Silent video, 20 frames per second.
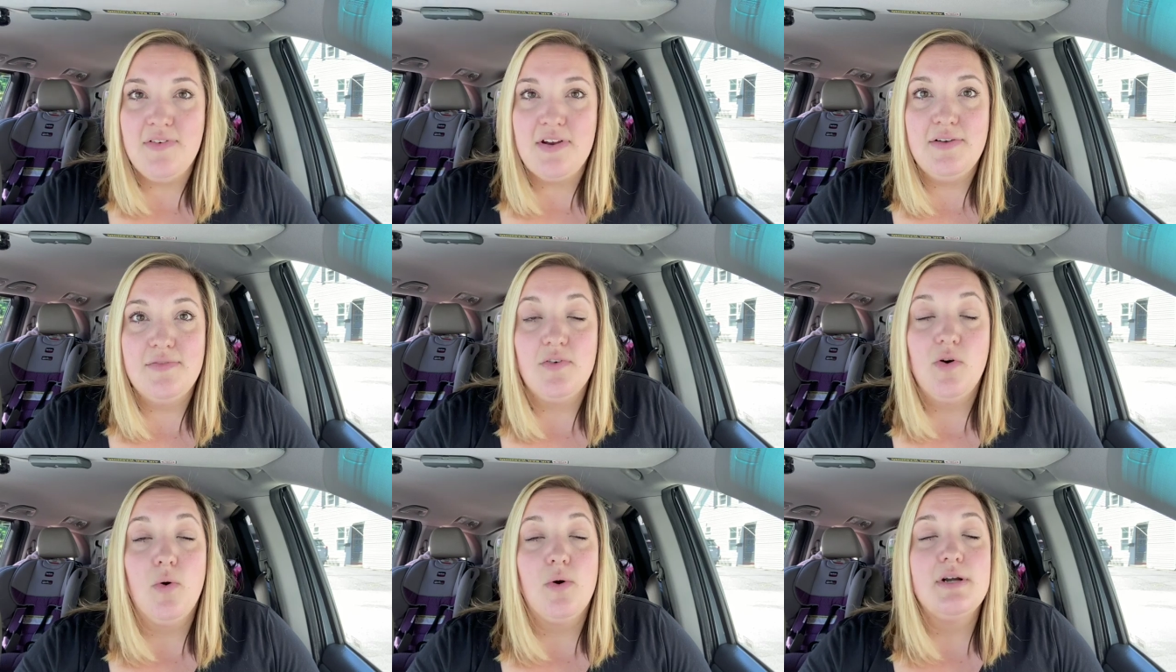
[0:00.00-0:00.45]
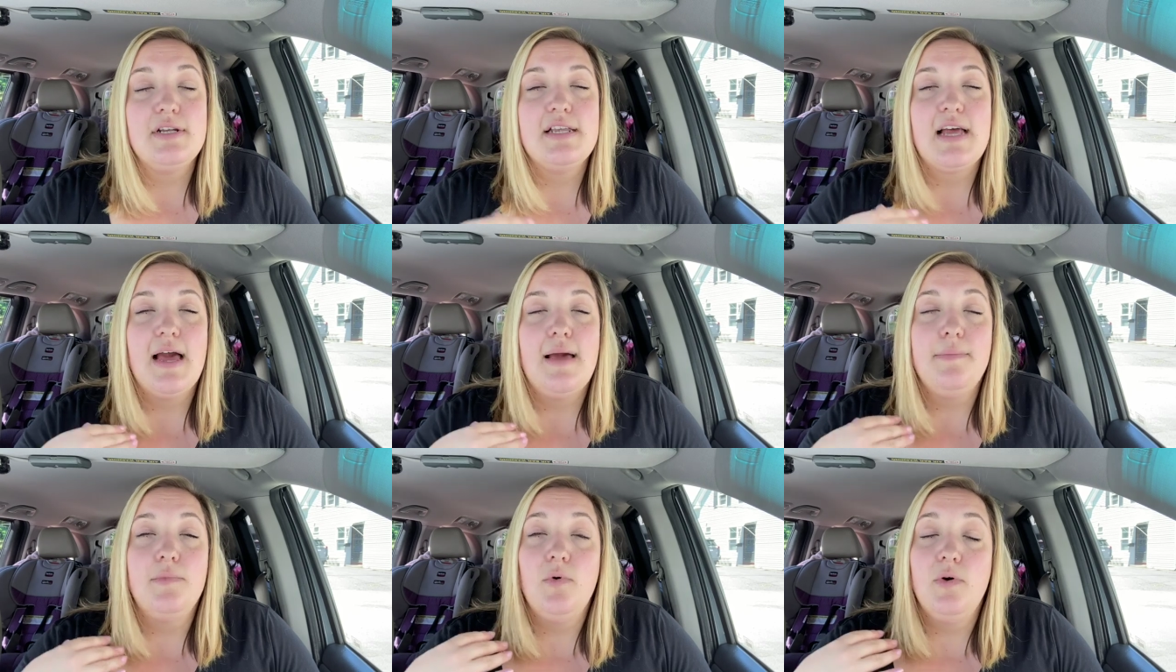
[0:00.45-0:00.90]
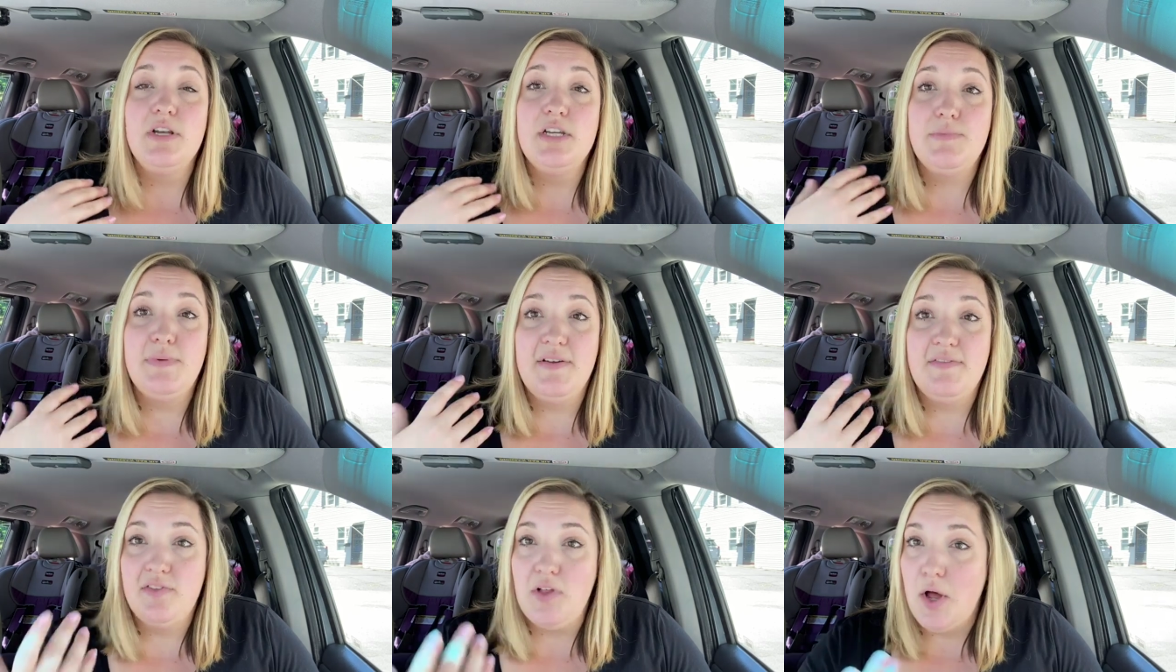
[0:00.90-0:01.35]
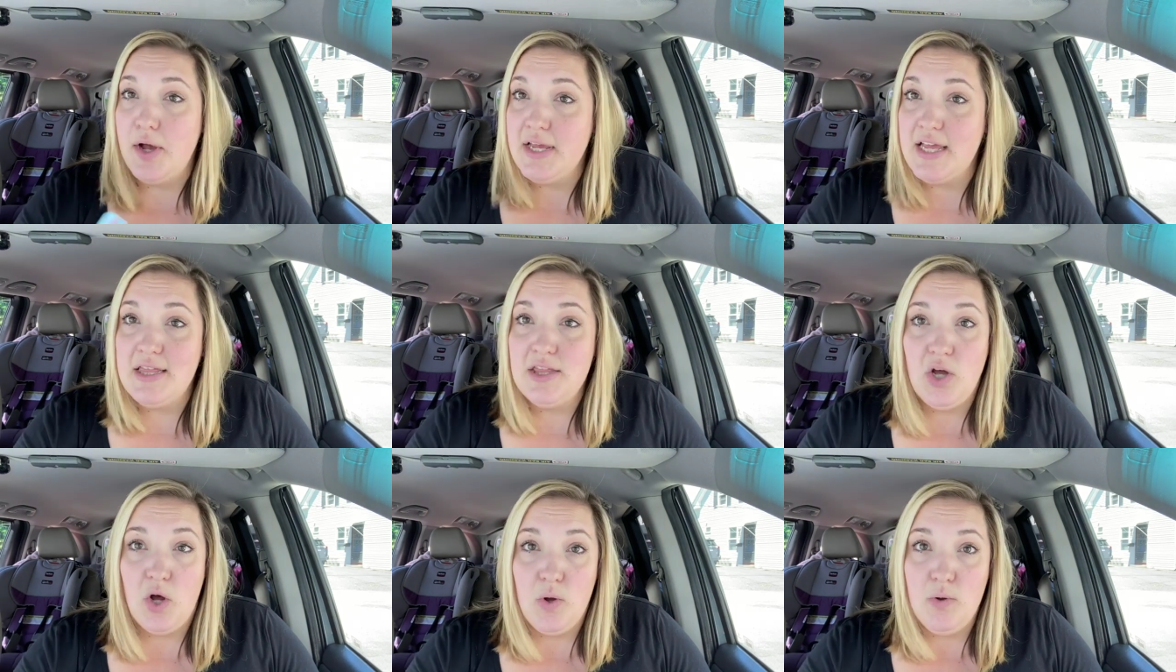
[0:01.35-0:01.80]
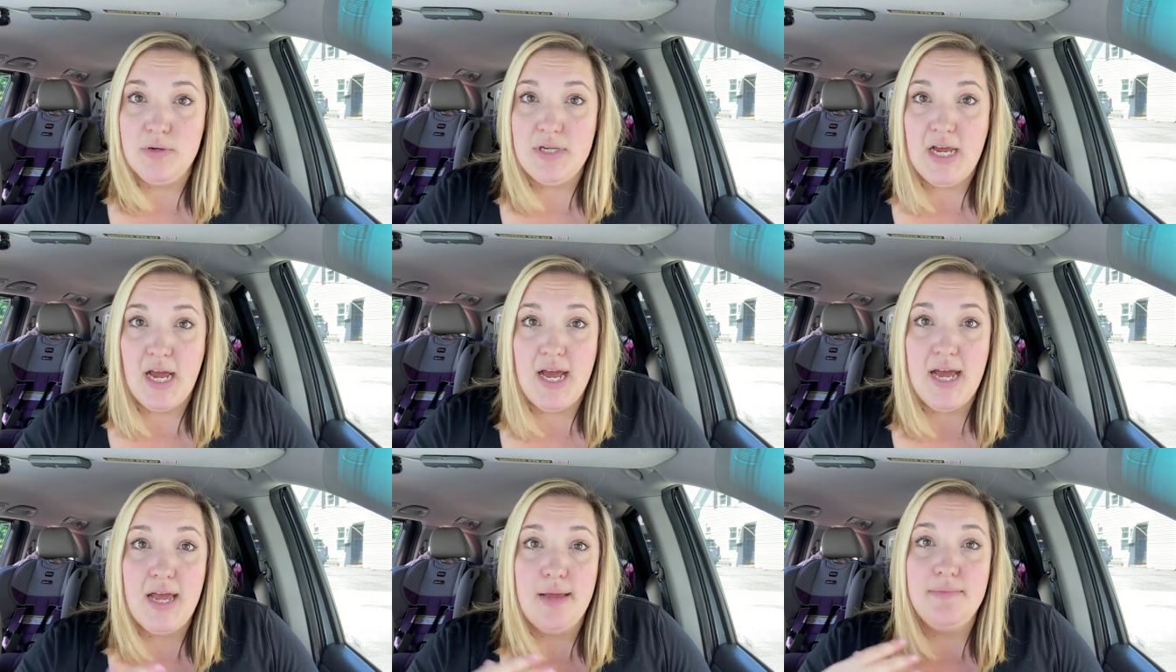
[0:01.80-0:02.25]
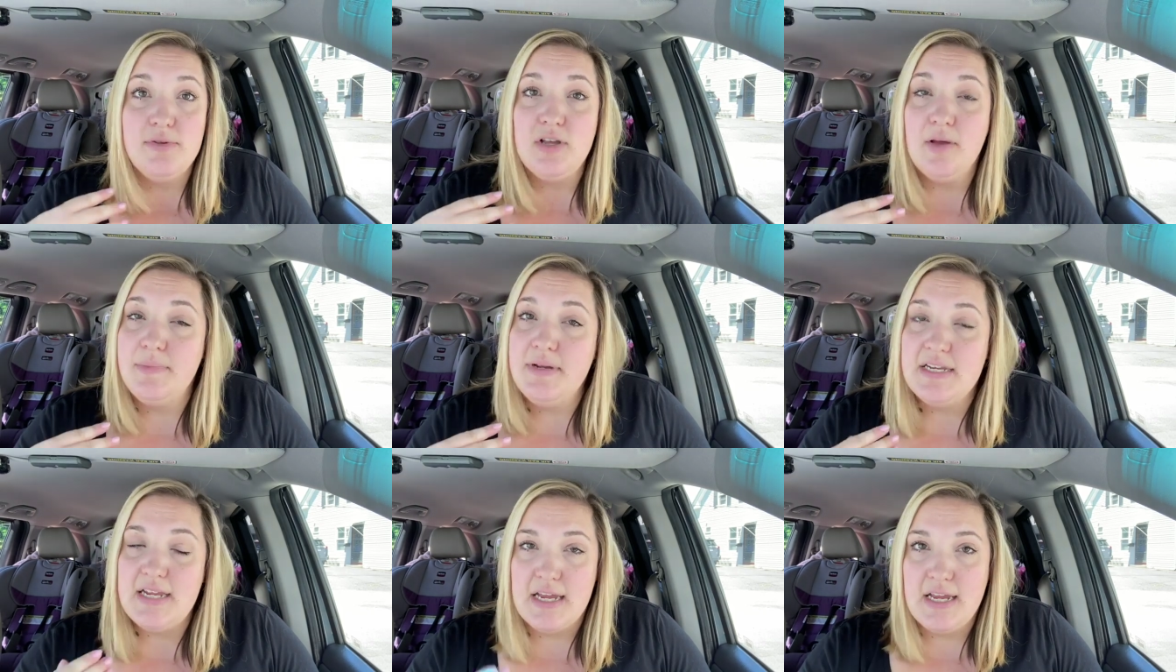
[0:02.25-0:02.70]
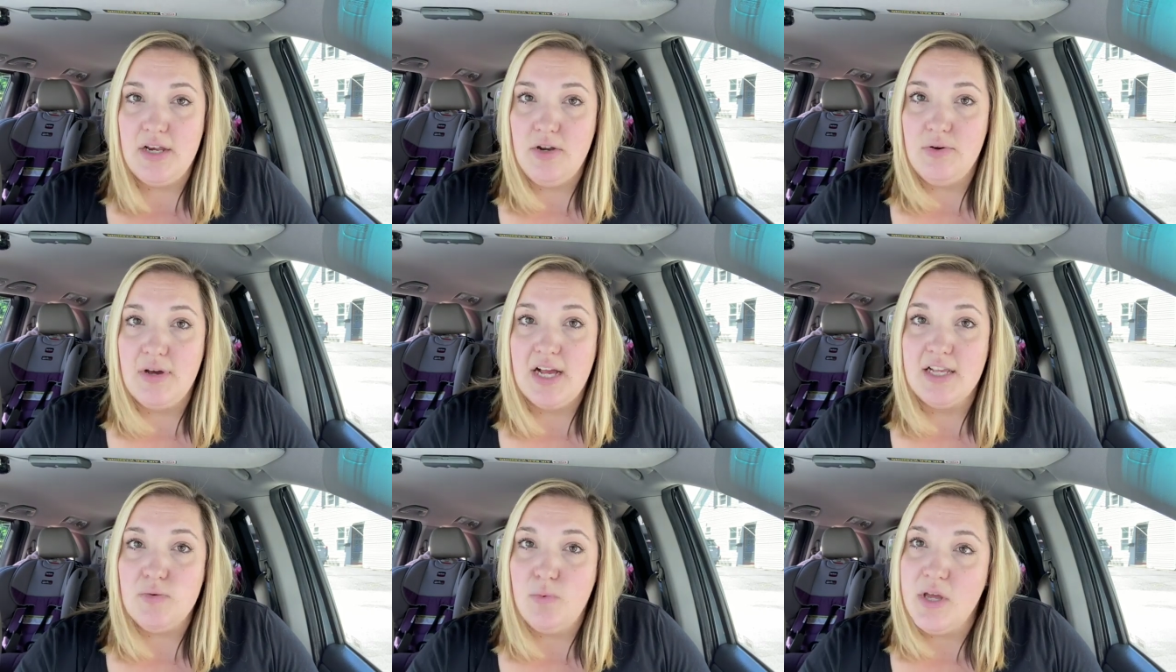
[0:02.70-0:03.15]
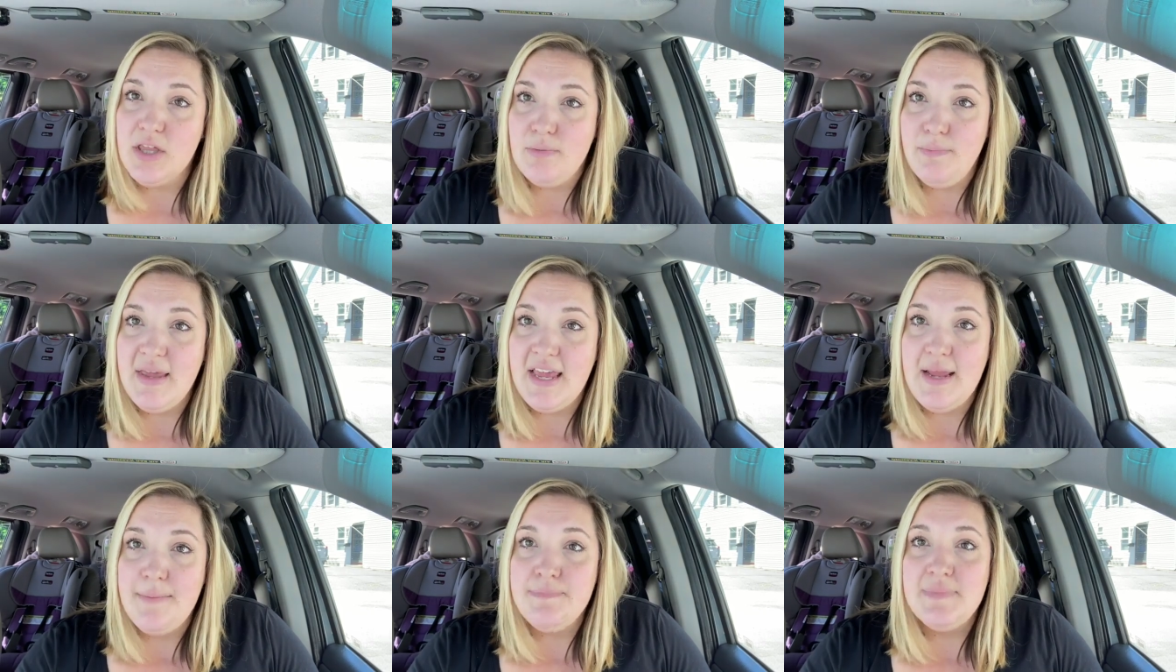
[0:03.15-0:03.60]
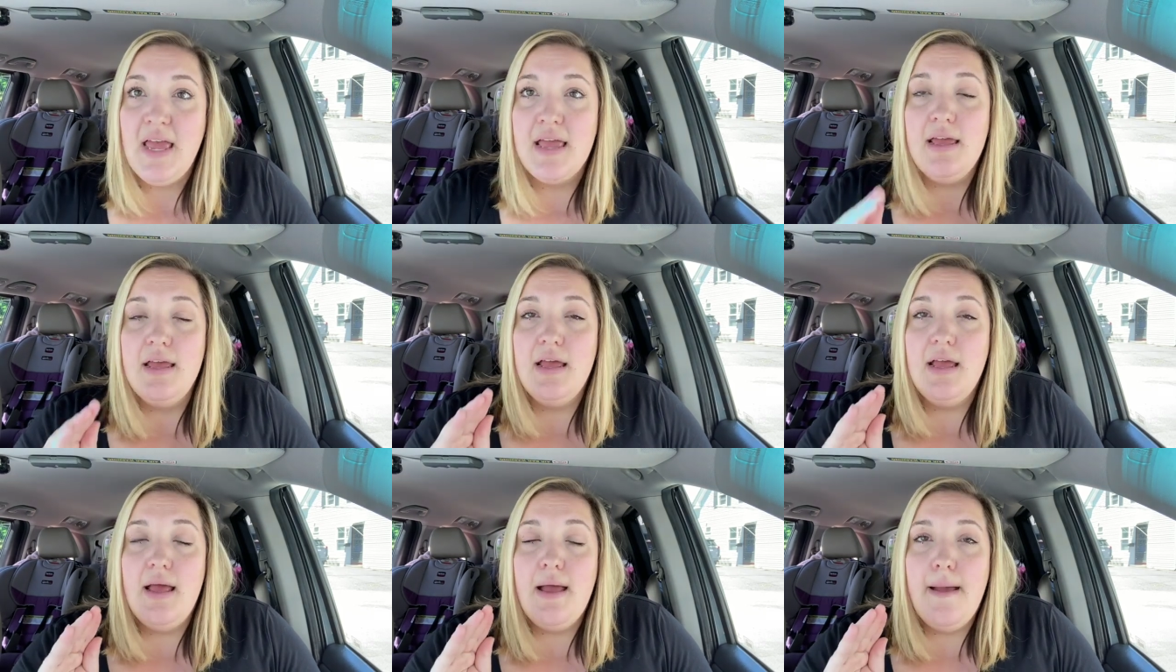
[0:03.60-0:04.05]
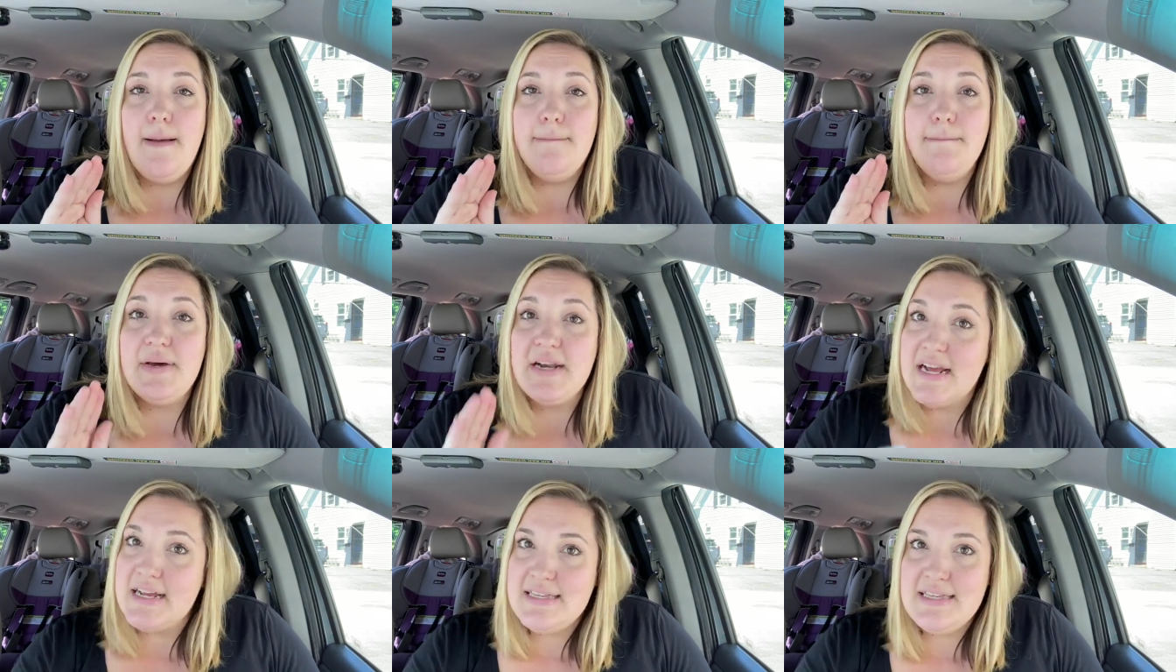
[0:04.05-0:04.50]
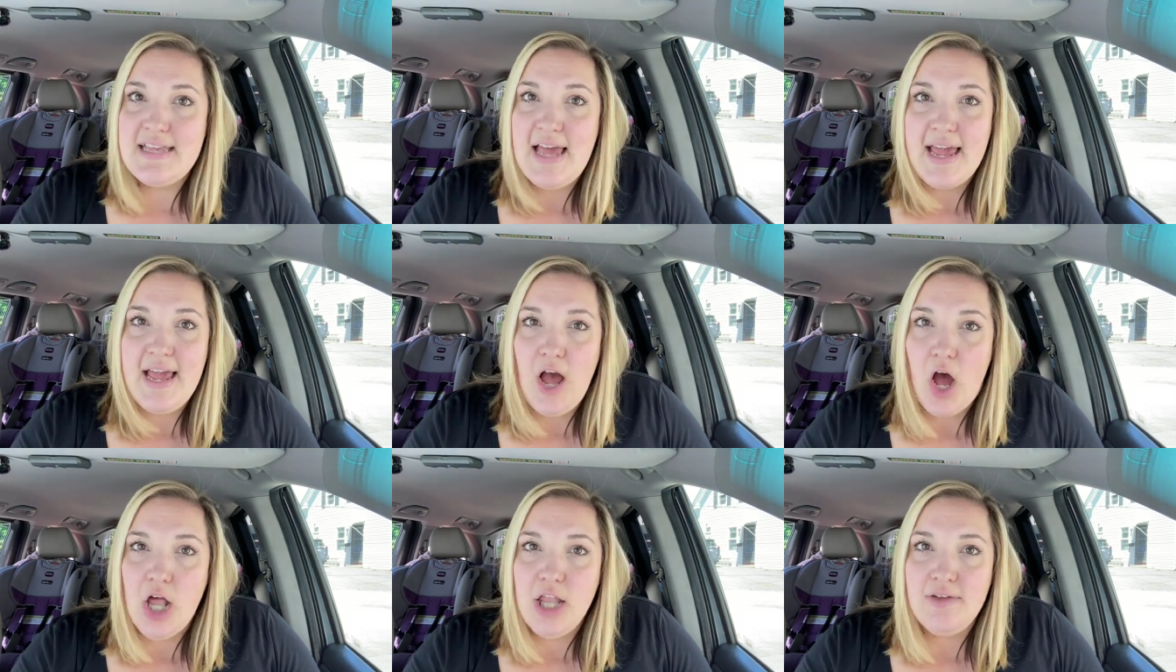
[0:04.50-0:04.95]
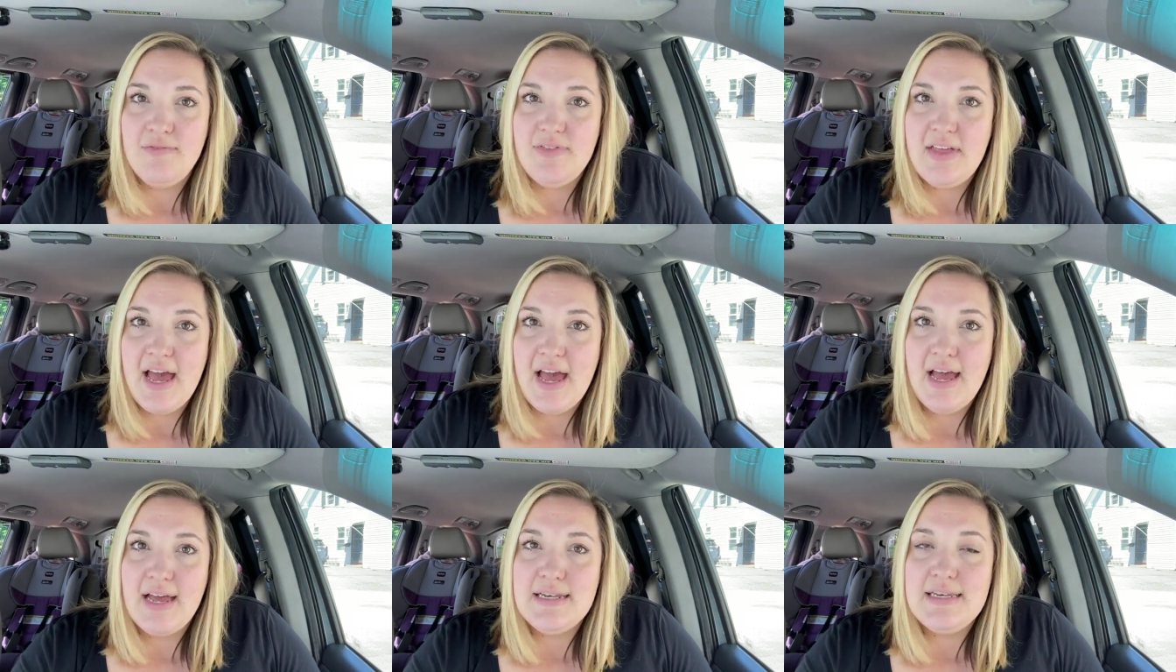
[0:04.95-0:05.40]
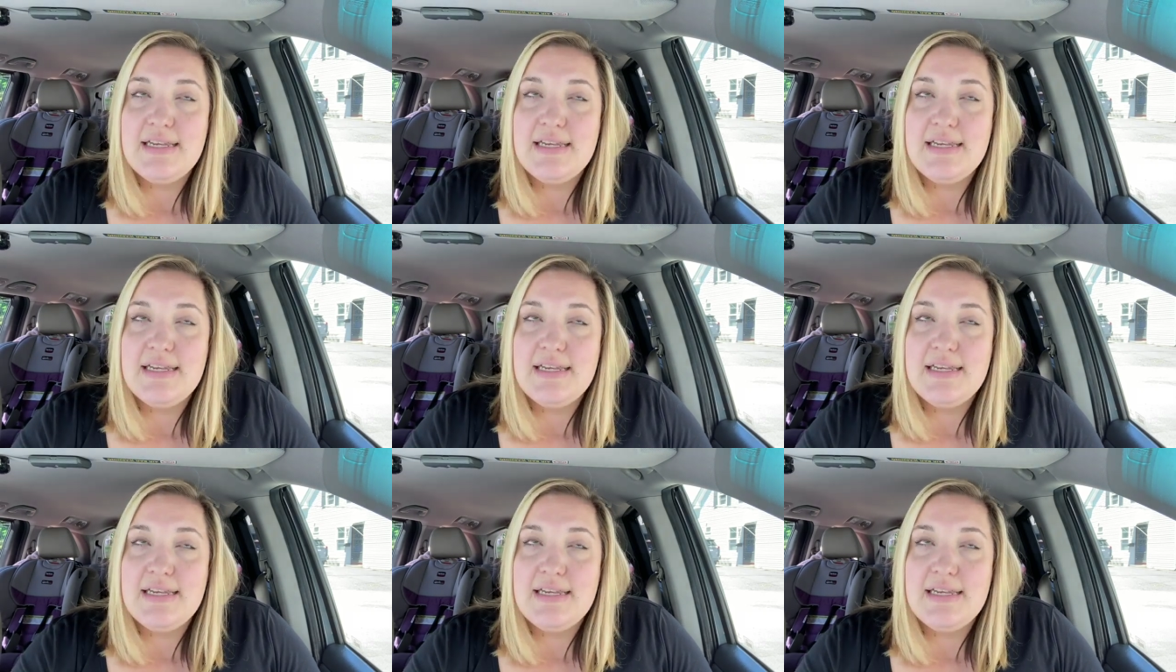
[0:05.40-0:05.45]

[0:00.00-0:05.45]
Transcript: And of course, I'm going to be vlogging the whole time. So I'll be taking you guys with me. But I say all of that